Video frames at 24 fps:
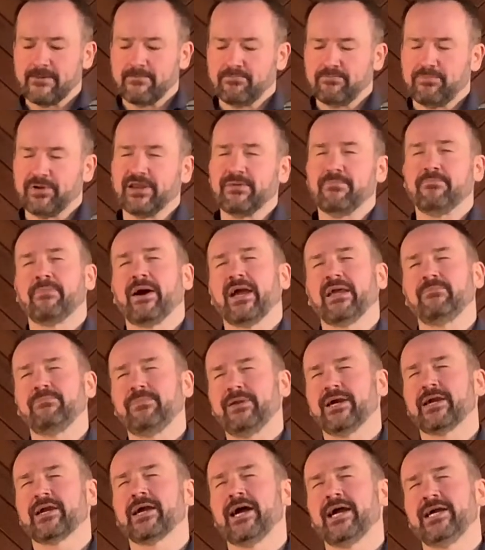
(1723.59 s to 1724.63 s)
But it might be
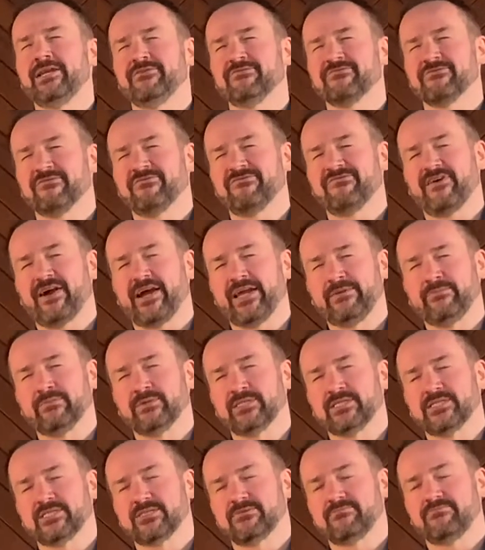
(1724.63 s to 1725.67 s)
a kind of
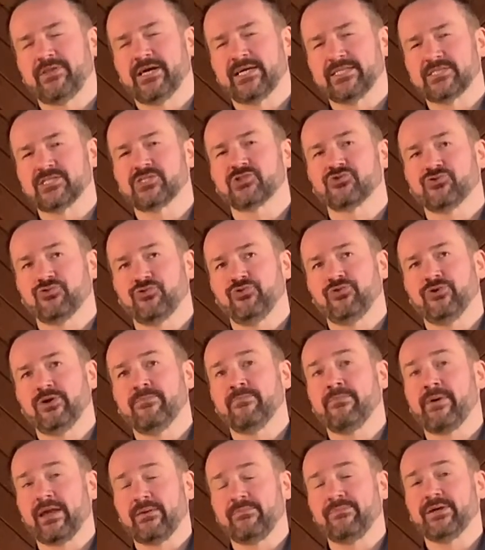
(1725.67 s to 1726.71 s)
refinement, that's true. It
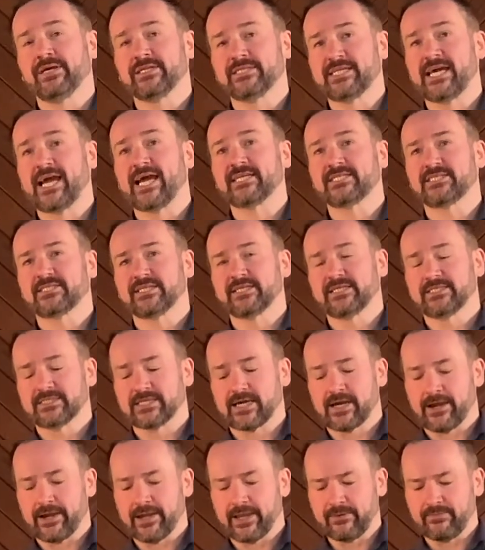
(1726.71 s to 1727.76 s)
might be a testing
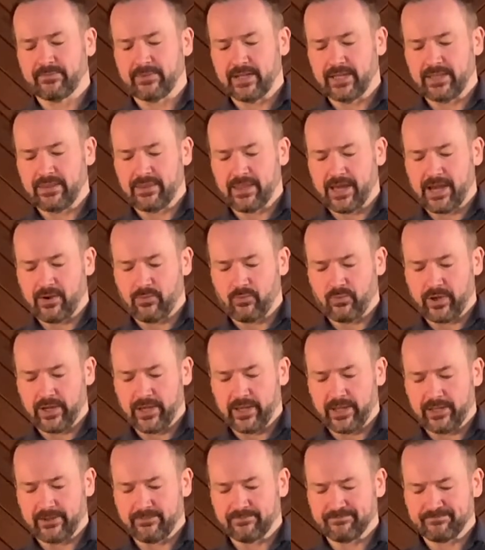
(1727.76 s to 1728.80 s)
time in that
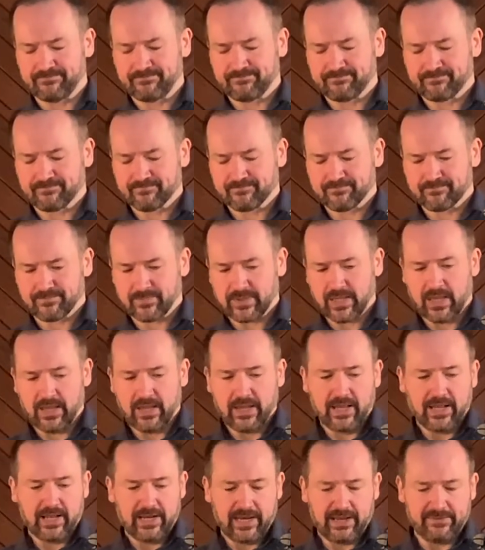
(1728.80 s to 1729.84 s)
way.
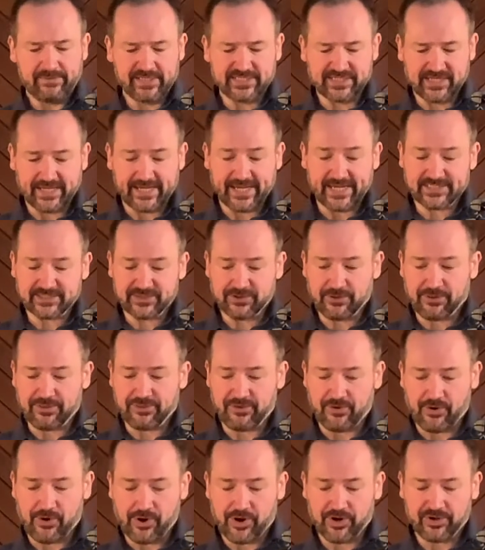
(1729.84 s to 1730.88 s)
Let me get to the
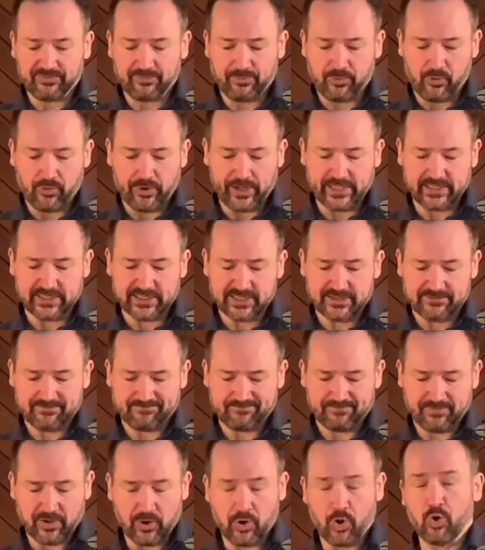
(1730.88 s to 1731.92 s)
third point.
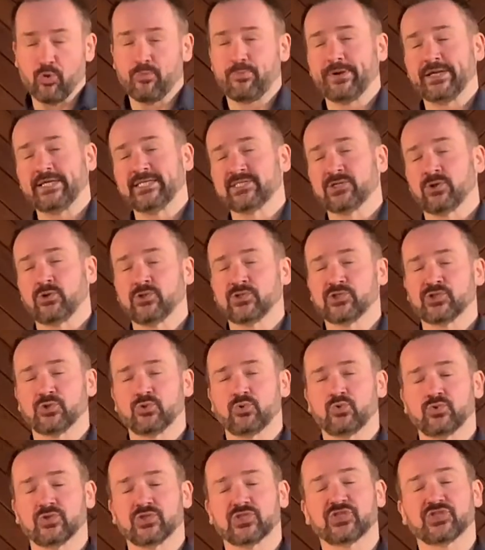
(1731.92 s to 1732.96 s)
The hope is
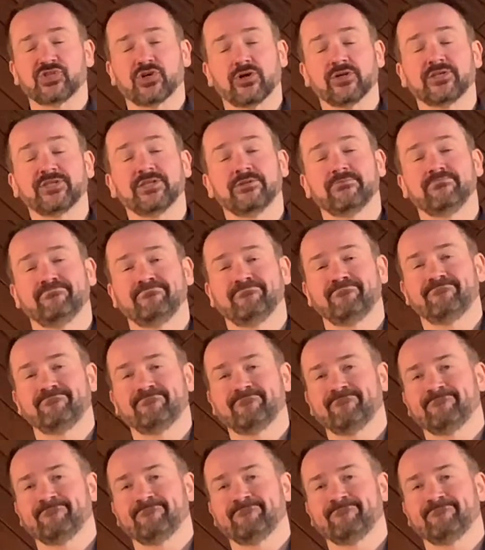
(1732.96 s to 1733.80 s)
also certain.